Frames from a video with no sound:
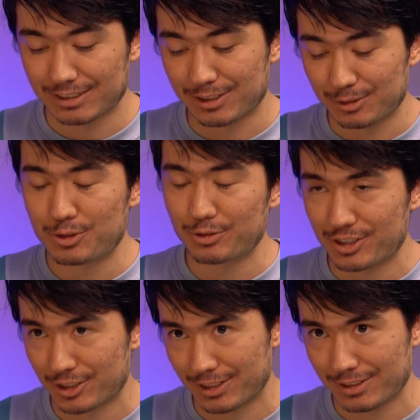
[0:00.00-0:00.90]
like
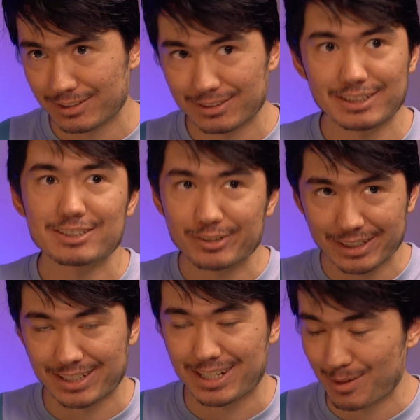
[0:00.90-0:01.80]
nutrition. Let's look
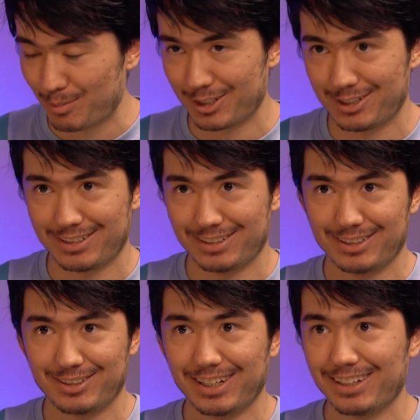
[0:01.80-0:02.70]
at the numbers.
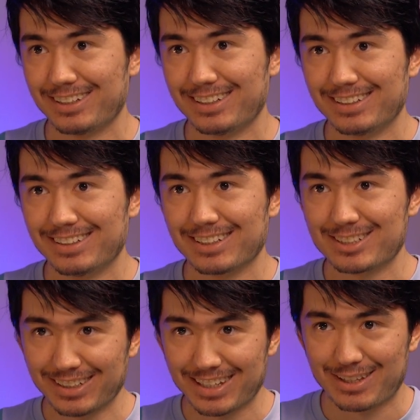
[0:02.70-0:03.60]
Okay,
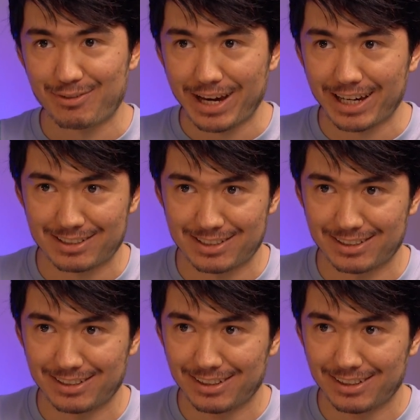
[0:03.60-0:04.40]
let's look at the facts.